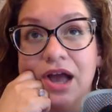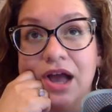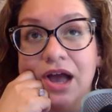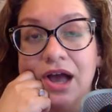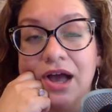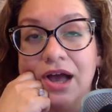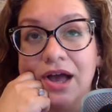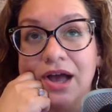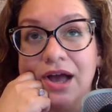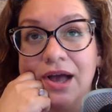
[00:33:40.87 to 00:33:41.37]

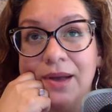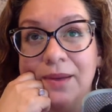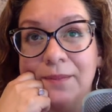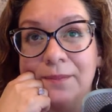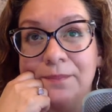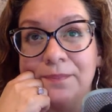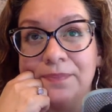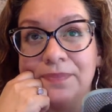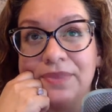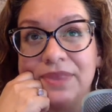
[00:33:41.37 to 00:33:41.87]

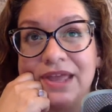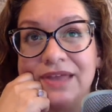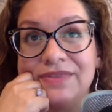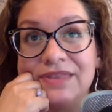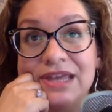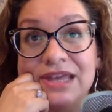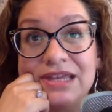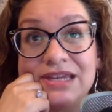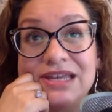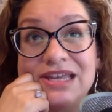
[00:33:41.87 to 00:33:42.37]
Um,
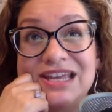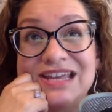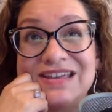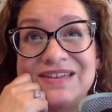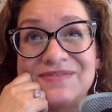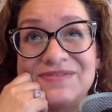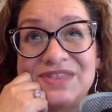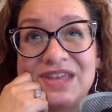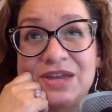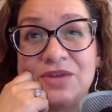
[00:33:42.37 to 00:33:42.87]
and then
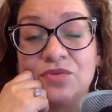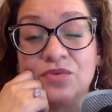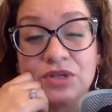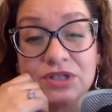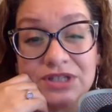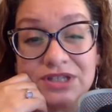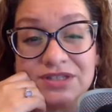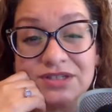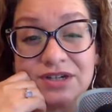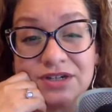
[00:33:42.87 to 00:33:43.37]
if they
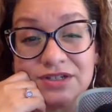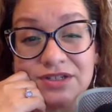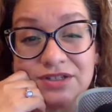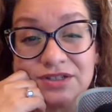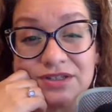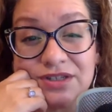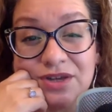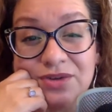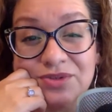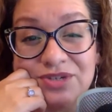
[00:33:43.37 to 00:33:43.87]
really start to
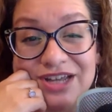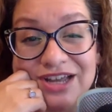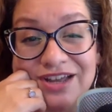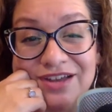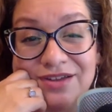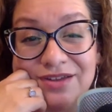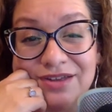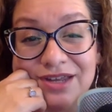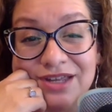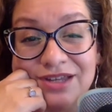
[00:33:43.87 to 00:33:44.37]
slow
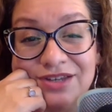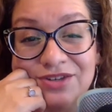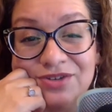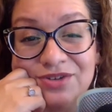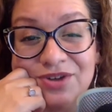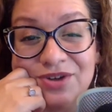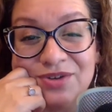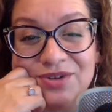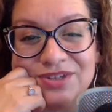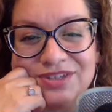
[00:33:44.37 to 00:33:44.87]
down and you
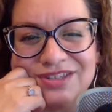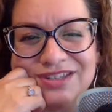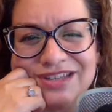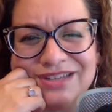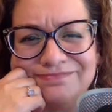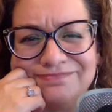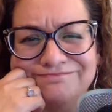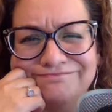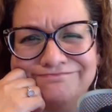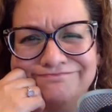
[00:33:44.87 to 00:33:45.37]
notice
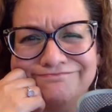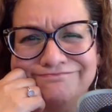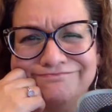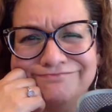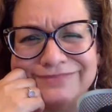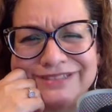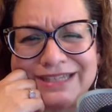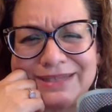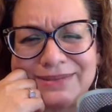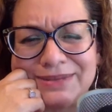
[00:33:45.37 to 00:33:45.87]
like,
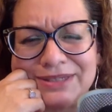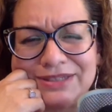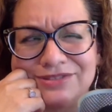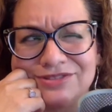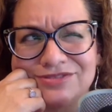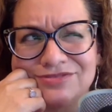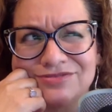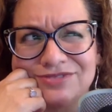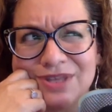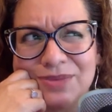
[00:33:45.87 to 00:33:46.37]
hmm,
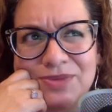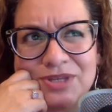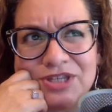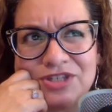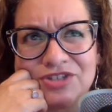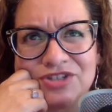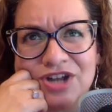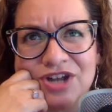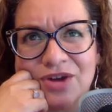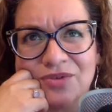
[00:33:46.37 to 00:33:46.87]
something's
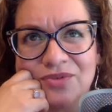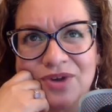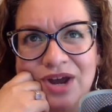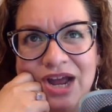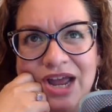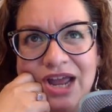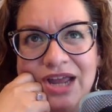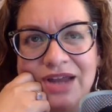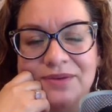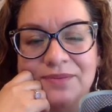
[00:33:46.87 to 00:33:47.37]
something's not
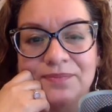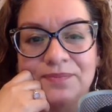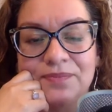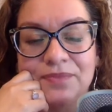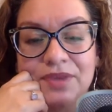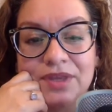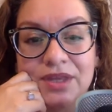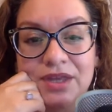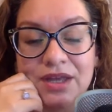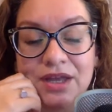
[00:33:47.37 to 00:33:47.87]
right,
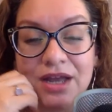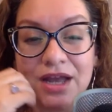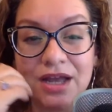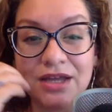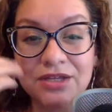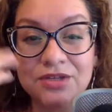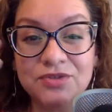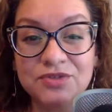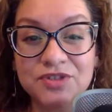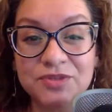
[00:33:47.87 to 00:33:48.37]
I
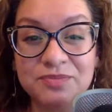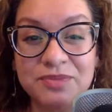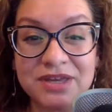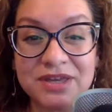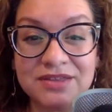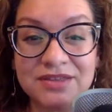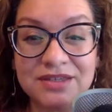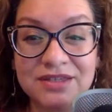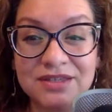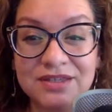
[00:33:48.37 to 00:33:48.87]
use a
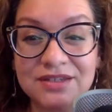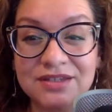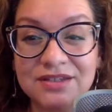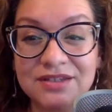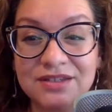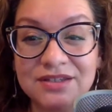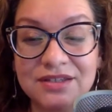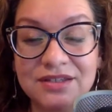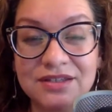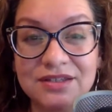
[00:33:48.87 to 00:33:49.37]
method
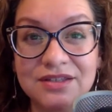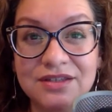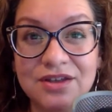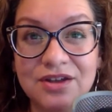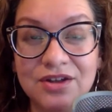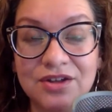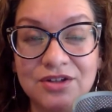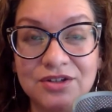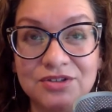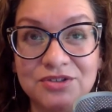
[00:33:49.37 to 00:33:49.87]

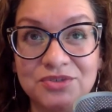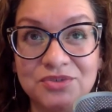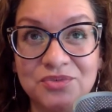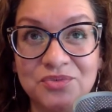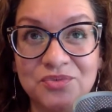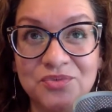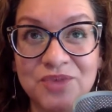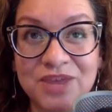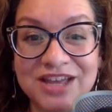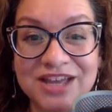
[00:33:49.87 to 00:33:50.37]
called
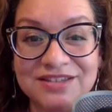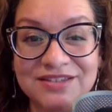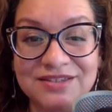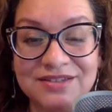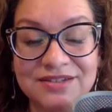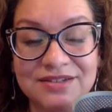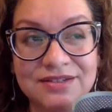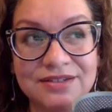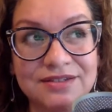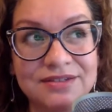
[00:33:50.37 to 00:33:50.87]

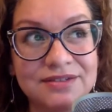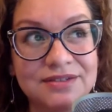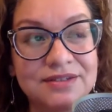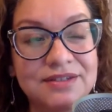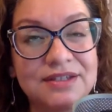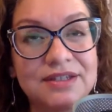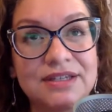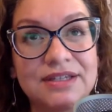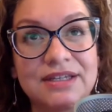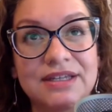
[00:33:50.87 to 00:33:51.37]
REST.
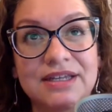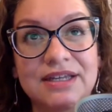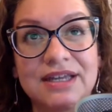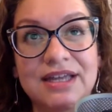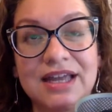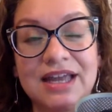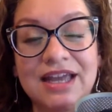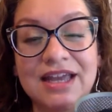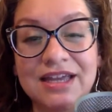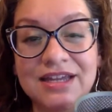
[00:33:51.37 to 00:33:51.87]

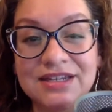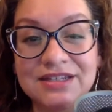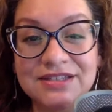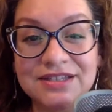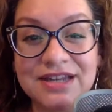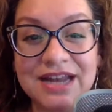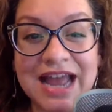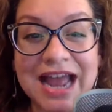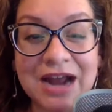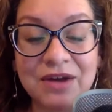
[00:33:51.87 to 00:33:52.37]
And it's
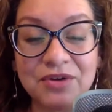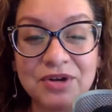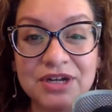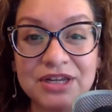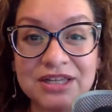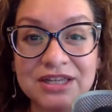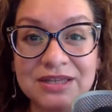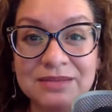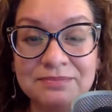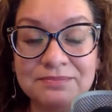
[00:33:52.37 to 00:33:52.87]
an
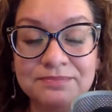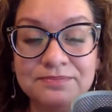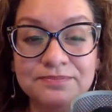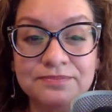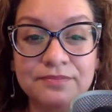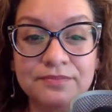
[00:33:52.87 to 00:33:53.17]
acronym